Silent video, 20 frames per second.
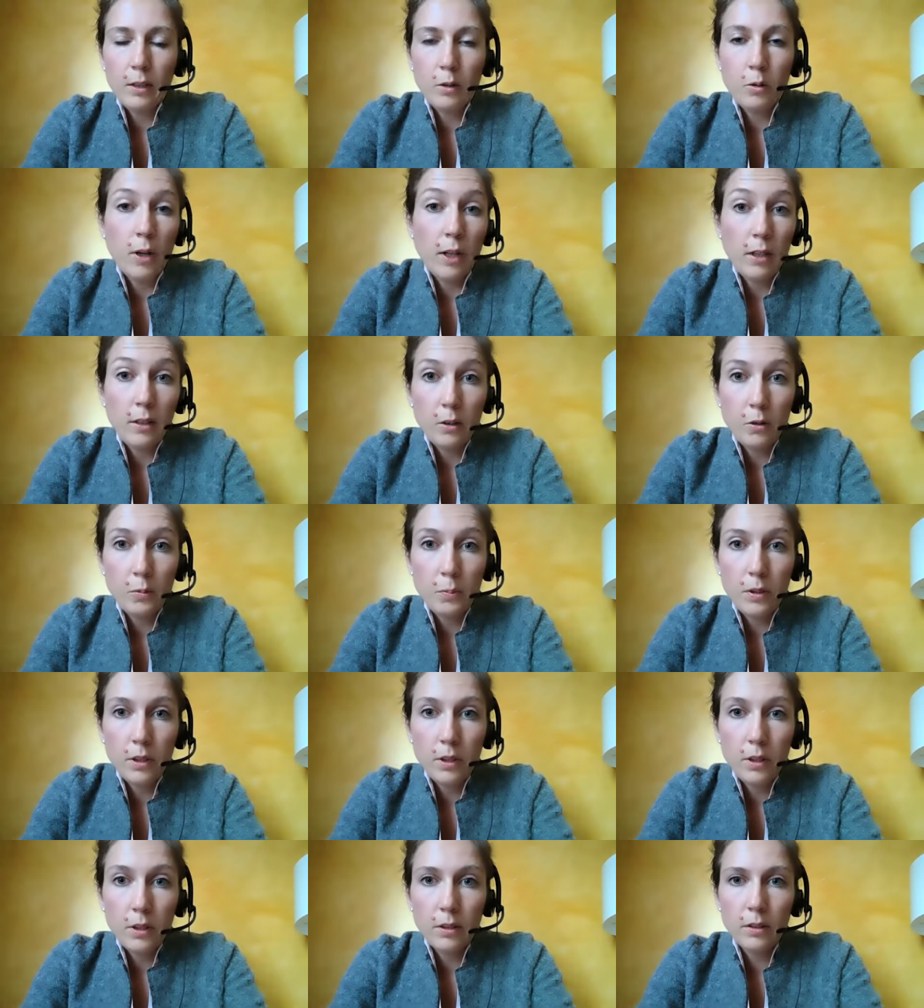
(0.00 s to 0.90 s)
a great
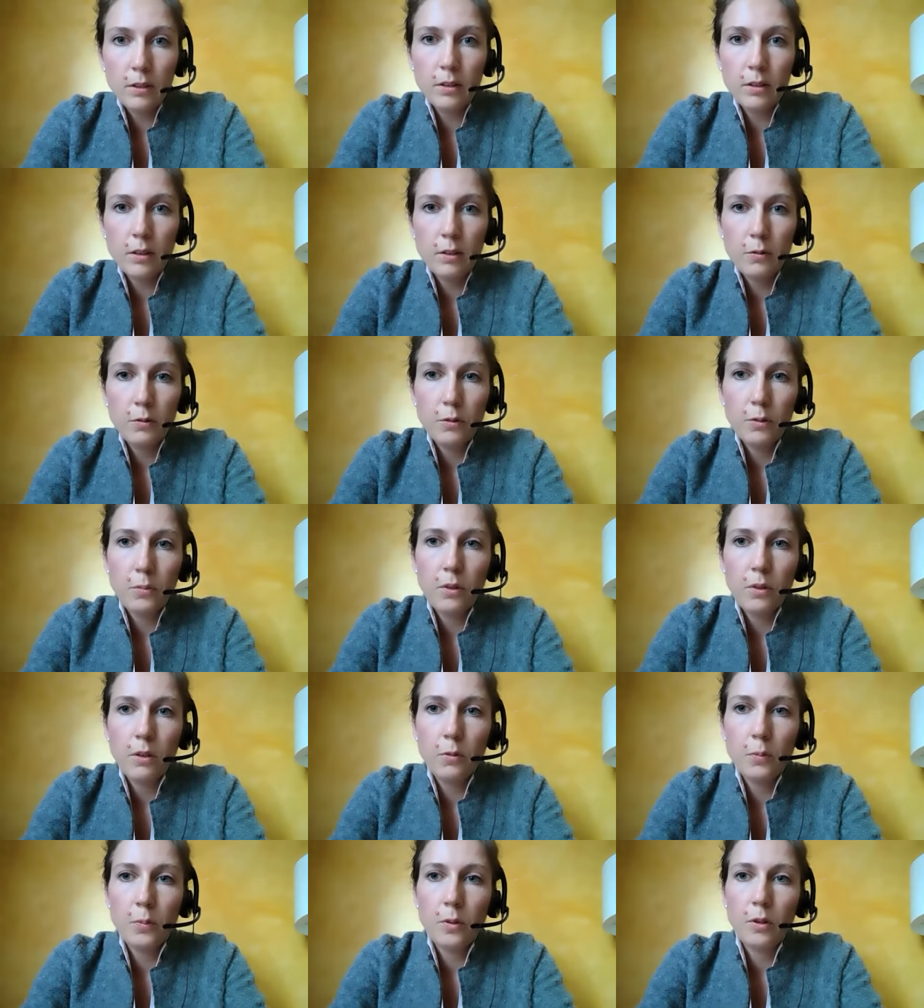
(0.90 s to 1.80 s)
experience from
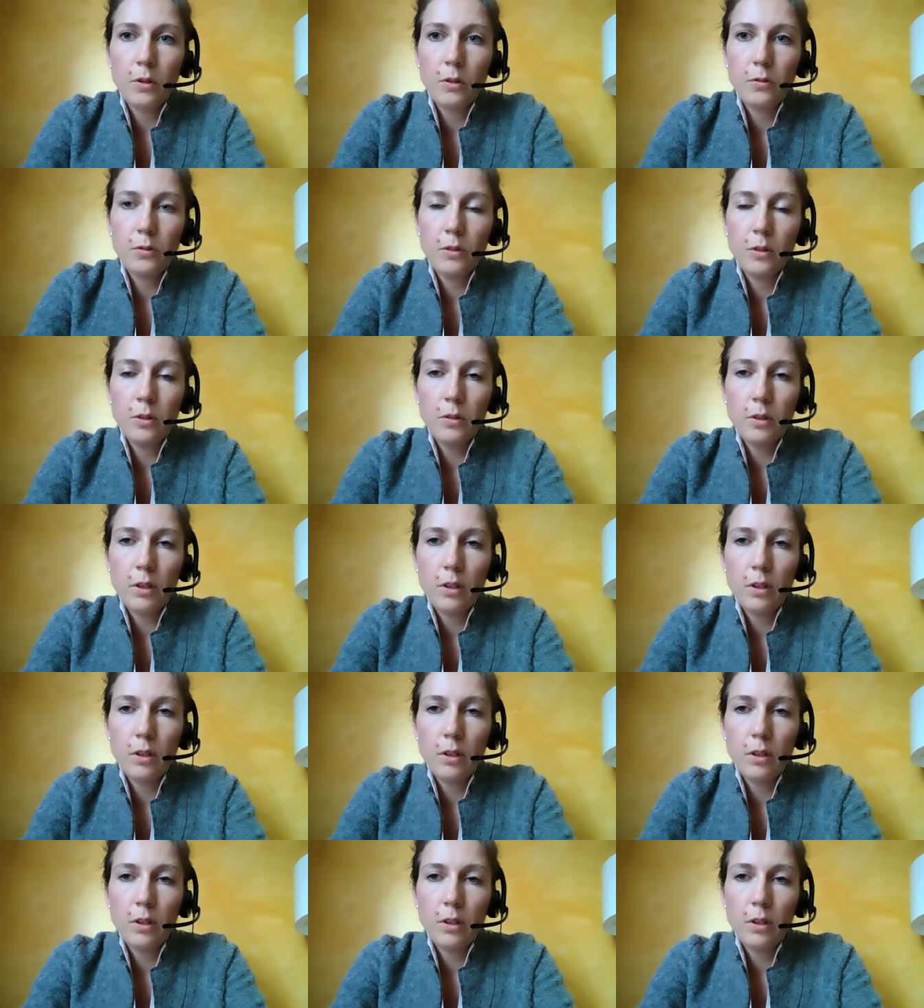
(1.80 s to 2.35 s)
this point of view.